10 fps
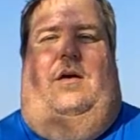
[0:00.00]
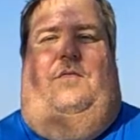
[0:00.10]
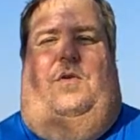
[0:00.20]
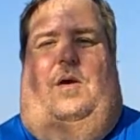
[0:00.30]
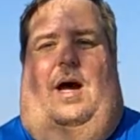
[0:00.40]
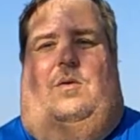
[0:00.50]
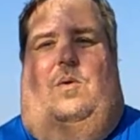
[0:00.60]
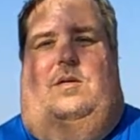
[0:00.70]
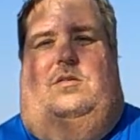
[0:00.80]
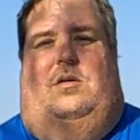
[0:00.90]
If you liked
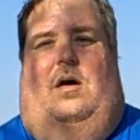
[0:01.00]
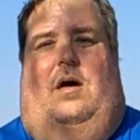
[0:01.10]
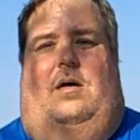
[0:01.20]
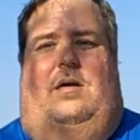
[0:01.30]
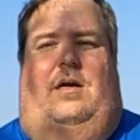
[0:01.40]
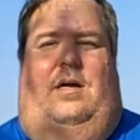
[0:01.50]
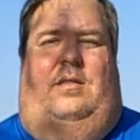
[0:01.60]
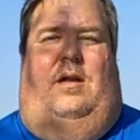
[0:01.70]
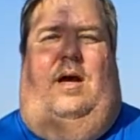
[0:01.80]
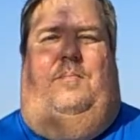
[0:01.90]
what you saw, hit the
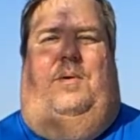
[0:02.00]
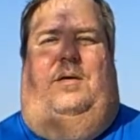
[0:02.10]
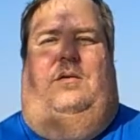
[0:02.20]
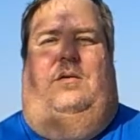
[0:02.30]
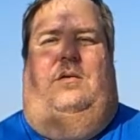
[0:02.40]
like button.